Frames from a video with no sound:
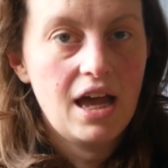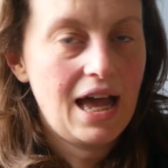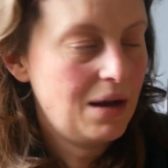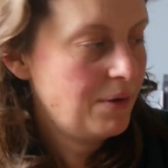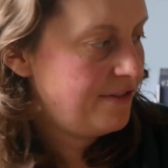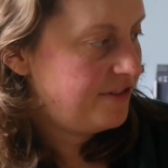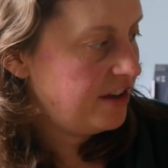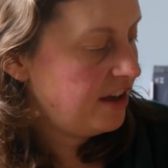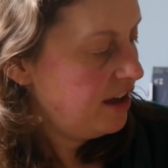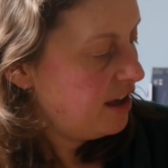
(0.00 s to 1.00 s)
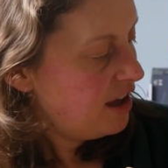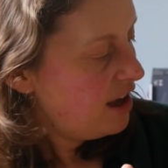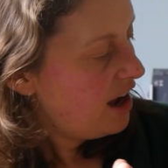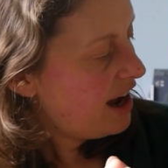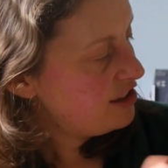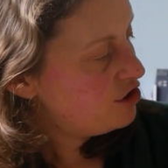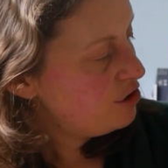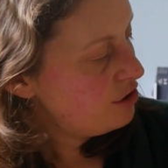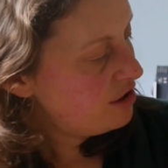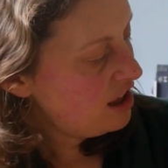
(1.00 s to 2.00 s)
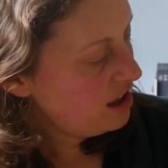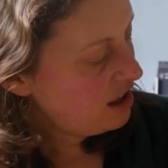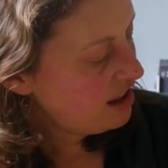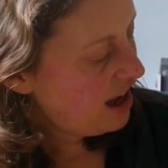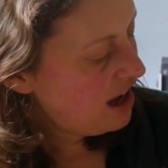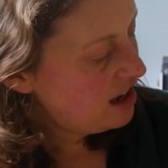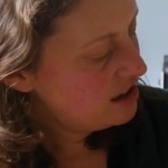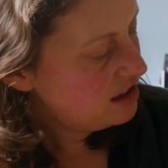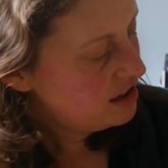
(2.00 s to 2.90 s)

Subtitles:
However, I do think that